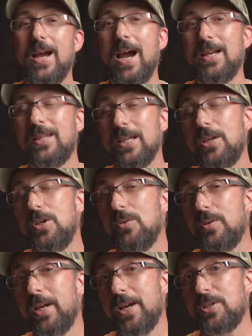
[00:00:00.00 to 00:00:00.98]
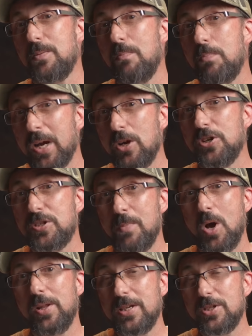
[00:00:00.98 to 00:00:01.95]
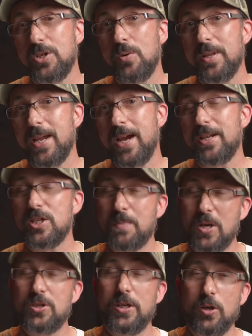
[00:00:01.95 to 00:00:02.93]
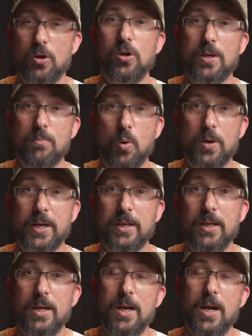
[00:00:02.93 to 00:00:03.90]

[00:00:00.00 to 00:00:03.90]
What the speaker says: I think you'll catch bigger smallies doing that, especially early morning.